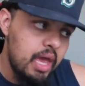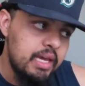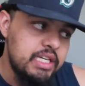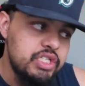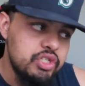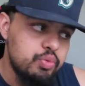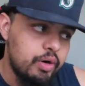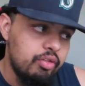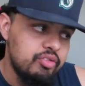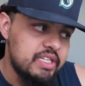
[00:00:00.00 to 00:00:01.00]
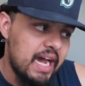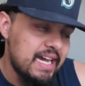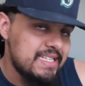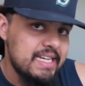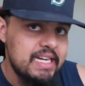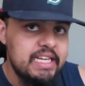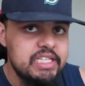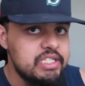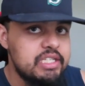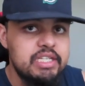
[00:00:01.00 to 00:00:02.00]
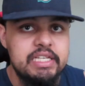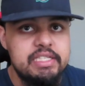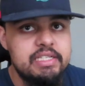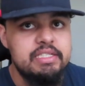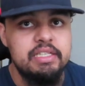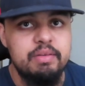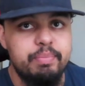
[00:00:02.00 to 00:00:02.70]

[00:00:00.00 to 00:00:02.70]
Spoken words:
He's just one of those guys that he just consistently